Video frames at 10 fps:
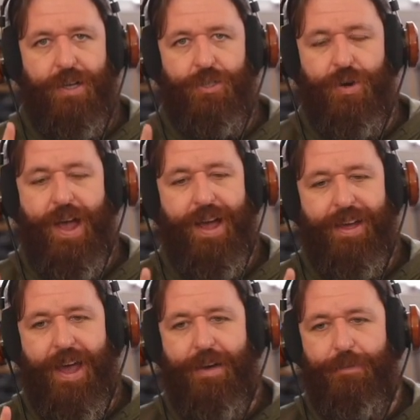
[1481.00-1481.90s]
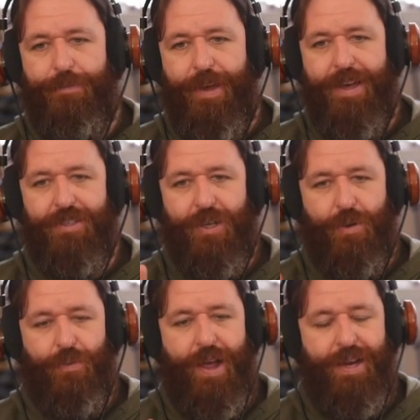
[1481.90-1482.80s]
track out of phase
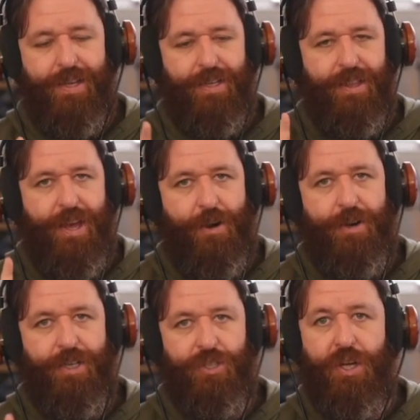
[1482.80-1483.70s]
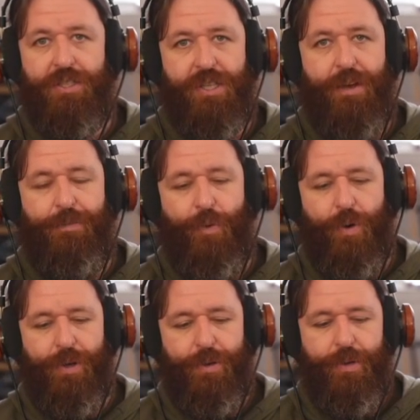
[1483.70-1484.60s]
already? Did they already adjust that
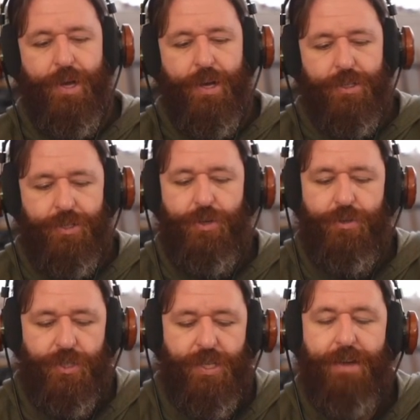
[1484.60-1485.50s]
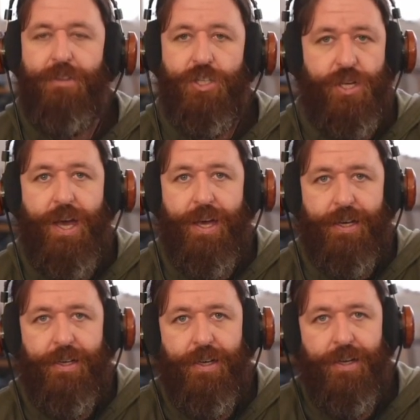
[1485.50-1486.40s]
for you? So you just have to
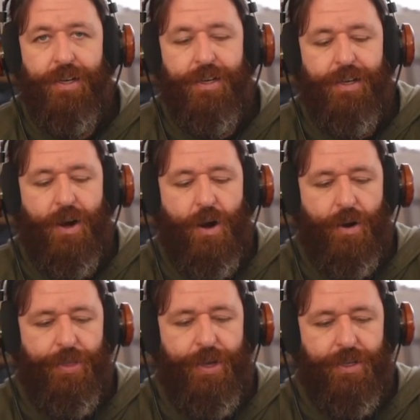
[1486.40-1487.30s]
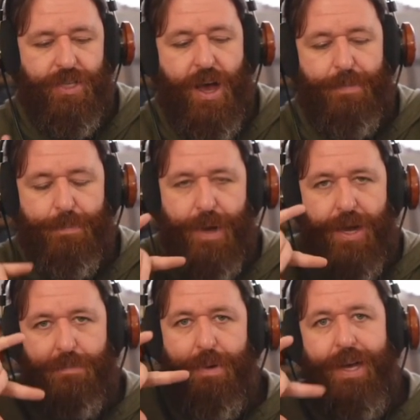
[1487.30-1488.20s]
check, are the top and
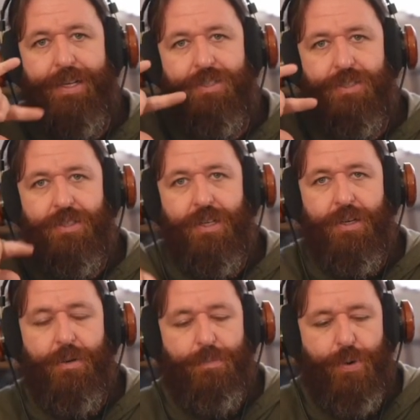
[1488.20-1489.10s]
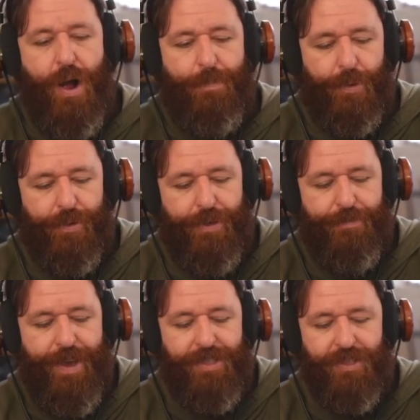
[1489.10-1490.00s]
bottom mics properly
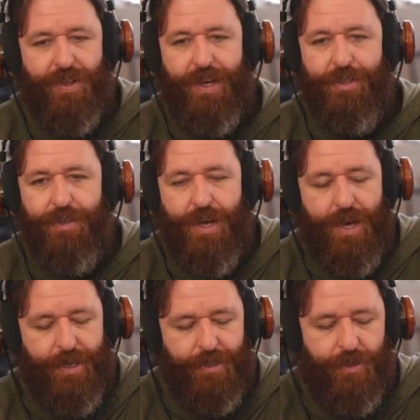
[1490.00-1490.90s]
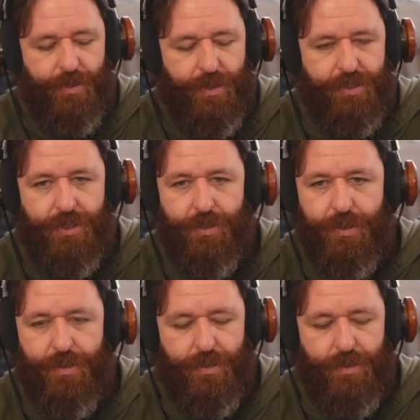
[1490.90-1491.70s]
phase aligned or not? And you can listen to it.